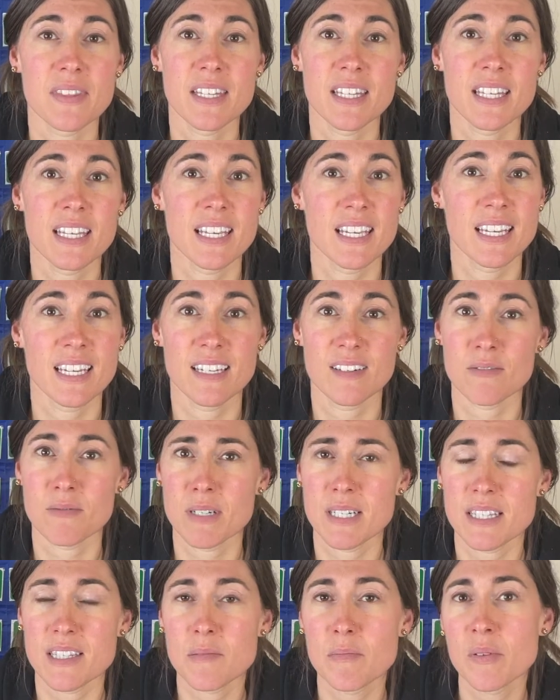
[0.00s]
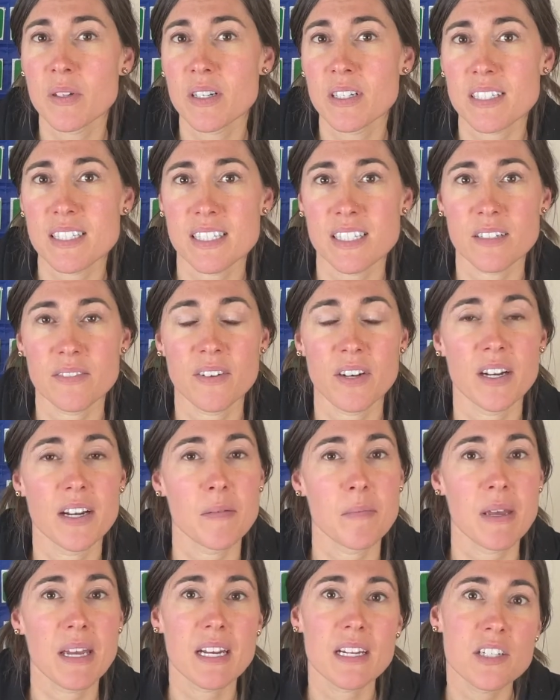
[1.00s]
He can read the books. They're very
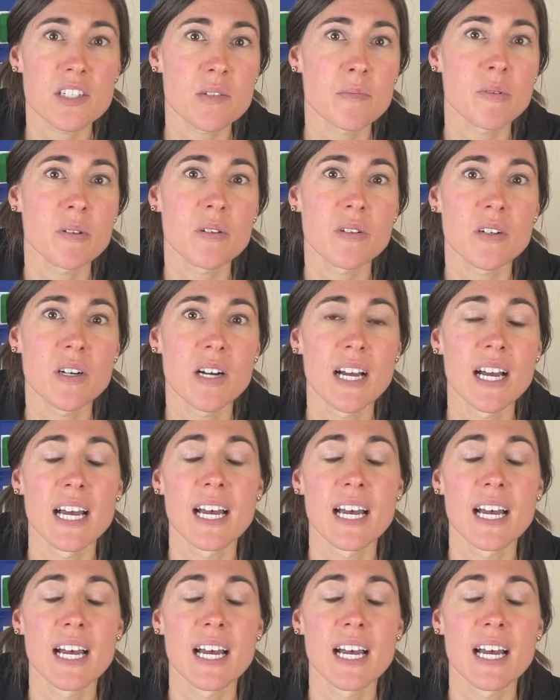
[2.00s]
manageable,